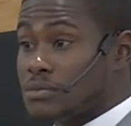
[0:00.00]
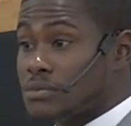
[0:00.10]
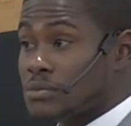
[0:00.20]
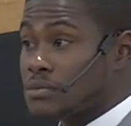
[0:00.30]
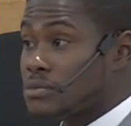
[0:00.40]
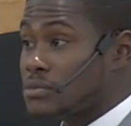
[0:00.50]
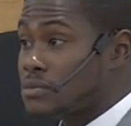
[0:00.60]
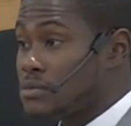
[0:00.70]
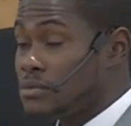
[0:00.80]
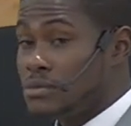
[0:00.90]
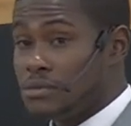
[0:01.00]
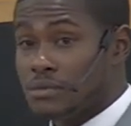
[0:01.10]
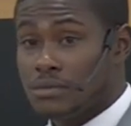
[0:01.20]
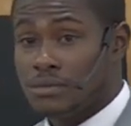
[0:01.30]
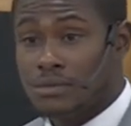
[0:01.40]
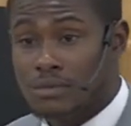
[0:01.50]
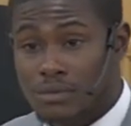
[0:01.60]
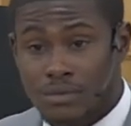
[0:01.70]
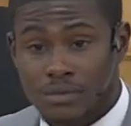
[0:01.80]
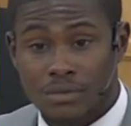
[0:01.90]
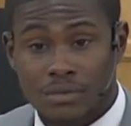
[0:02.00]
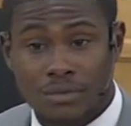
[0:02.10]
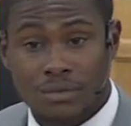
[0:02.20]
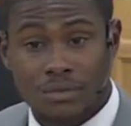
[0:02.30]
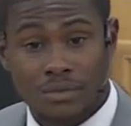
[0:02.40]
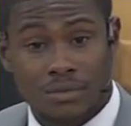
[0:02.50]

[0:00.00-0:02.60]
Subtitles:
[no speech]